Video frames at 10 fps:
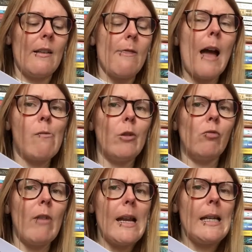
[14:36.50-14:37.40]
"That was
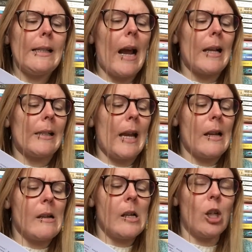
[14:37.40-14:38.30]
really tasty.
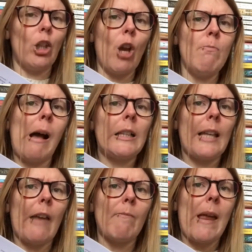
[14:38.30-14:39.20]
You must
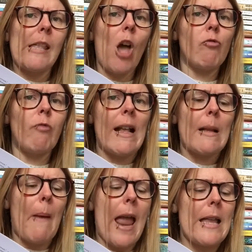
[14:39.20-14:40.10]
give me the
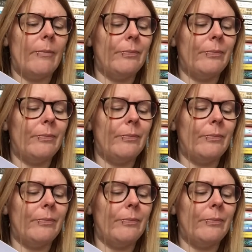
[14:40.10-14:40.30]
recipe."